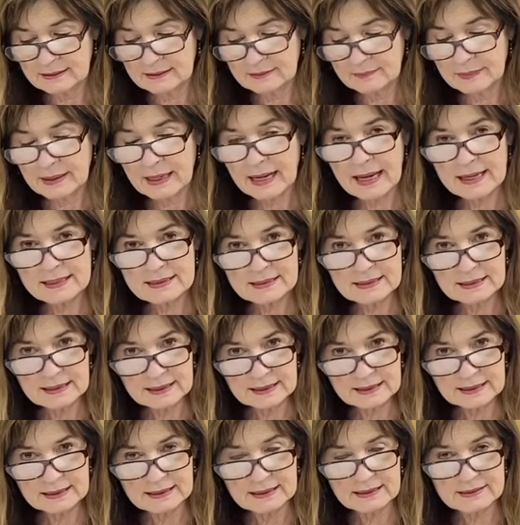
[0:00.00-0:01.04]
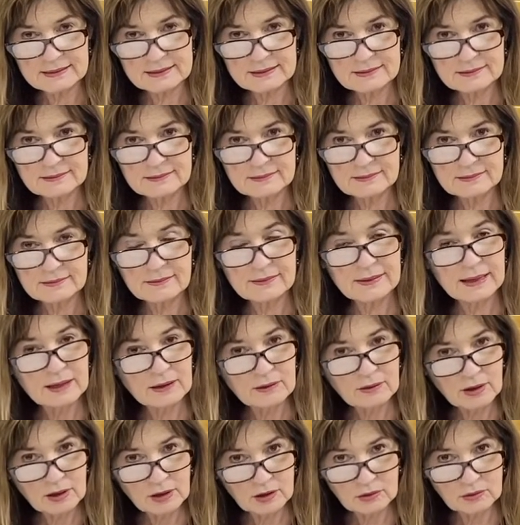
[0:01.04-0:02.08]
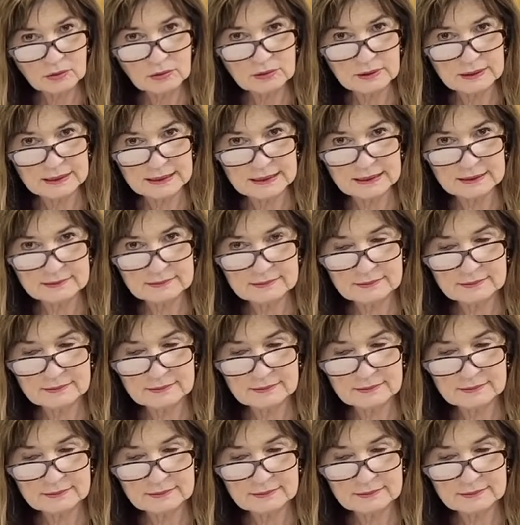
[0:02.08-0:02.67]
but as it is, they are holy.